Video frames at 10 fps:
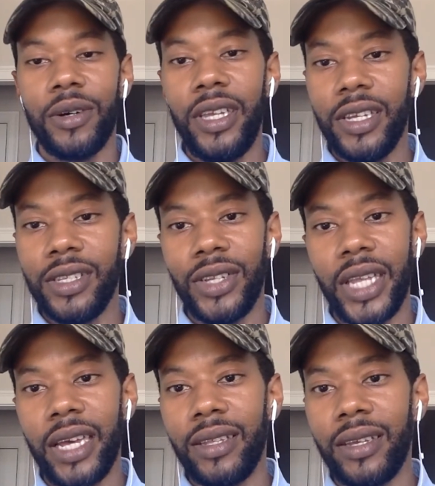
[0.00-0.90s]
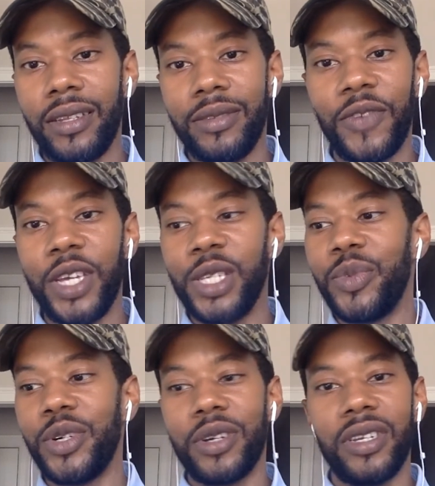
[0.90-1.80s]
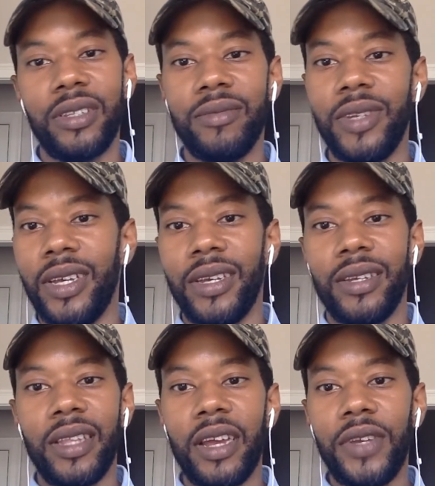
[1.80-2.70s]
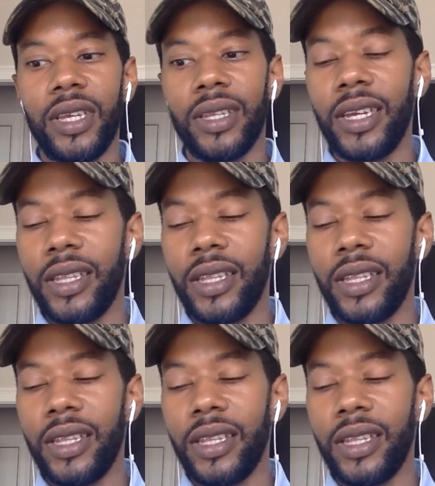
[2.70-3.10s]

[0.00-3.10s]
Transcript: the internet and Facebook and everything like